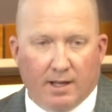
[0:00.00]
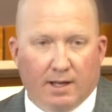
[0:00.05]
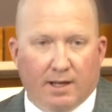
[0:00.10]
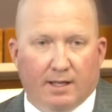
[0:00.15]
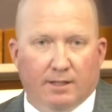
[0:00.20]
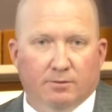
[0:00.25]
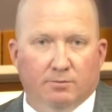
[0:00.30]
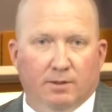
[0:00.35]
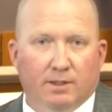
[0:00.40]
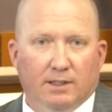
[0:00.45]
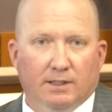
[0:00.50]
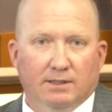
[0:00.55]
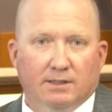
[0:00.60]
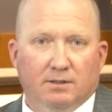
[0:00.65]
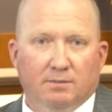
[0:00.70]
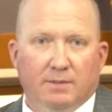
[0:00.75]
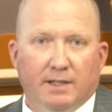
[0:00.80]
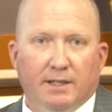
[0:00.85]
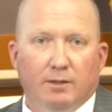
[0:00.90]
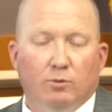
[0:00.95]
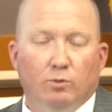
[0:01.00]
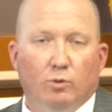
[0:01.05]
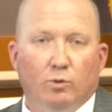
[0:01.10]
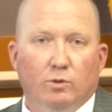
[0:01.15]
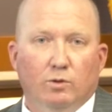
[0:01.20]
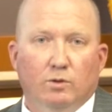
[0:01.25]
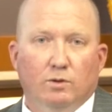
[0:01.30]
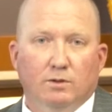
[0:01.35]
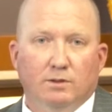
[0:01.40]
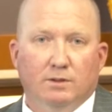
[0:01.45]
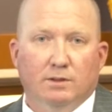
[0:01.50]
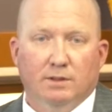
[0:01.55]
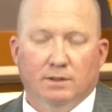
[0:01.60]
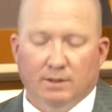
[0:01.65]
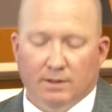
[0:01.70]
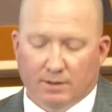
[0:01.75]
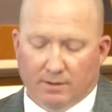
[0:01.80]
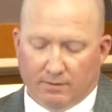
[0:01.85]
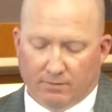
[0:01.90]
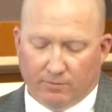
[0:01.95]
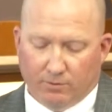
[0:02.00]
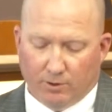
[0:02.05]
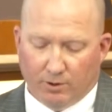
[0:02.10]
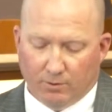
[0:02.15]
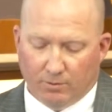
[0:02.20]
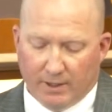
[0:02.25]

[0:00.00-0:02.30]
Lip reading: as well as to make rules for the